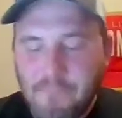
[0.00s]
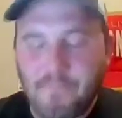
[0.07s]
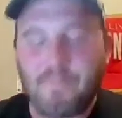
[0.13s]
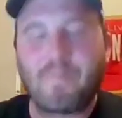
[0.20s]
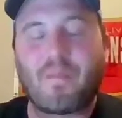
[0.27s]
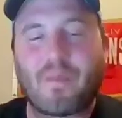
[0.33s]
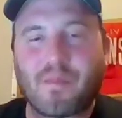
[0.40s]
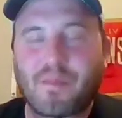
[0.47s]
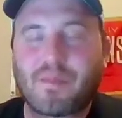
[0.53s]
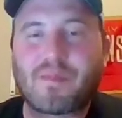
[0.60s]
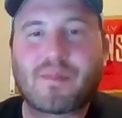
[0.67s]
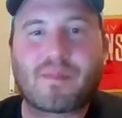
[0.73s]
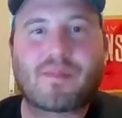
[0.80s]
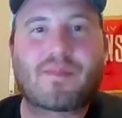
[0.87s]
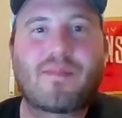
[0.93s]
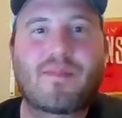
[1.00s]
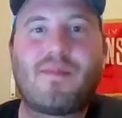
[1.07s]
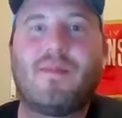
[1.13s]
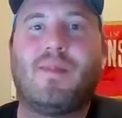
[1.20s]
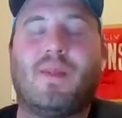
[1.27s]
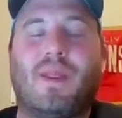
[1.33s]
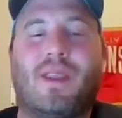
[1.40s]
ends up in Dan
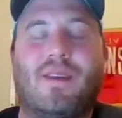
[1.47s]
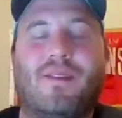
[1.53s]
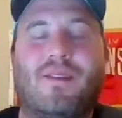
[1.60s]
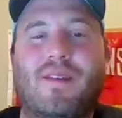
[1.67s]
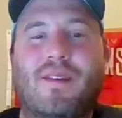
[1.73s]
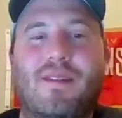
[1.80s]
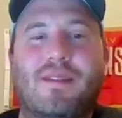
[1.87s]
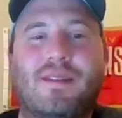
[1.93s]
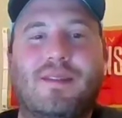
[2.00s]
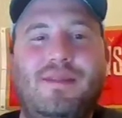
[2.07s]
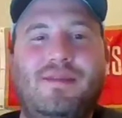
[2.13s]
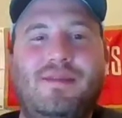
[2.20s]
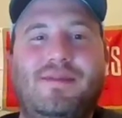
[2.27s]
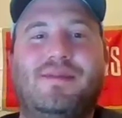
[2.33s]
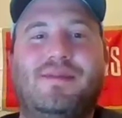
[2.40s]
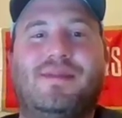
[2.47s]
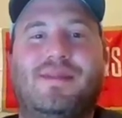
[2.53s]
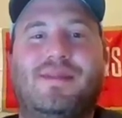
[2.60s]
Sorensen's hands, and he just takes it